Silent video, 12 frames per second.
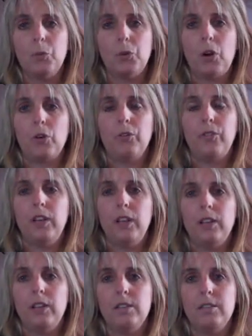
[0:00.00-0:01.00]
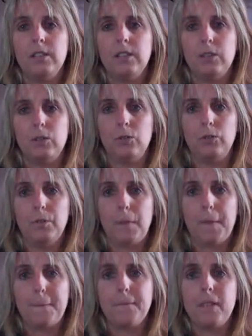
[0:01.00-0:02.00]
Pornography is legal.
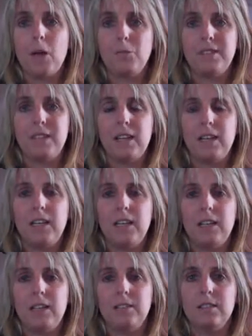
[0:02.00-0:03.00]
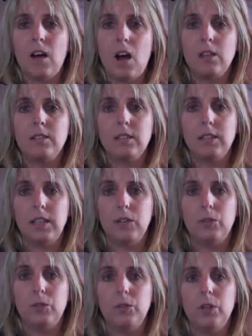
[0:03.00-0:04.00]
Obscenity is not
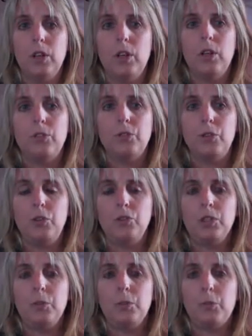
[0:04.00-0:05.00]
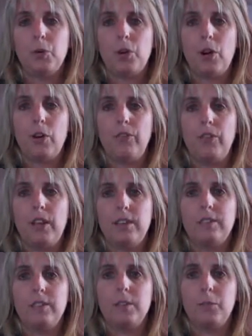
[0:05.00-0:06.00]
legal. So usually when pornography
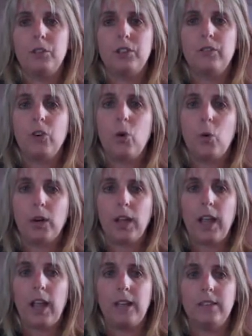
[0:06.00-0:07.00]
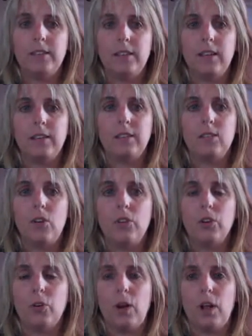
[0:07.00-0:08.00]
is the subject of a court case, it's
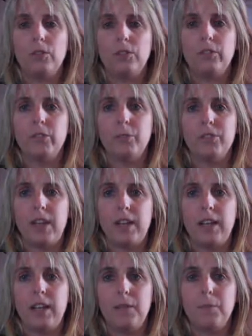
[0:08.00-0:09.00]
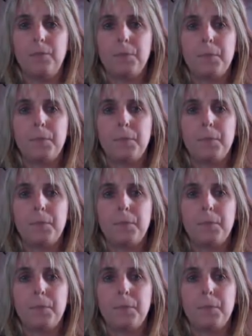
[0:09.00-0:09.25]
on the grounds of obscenity.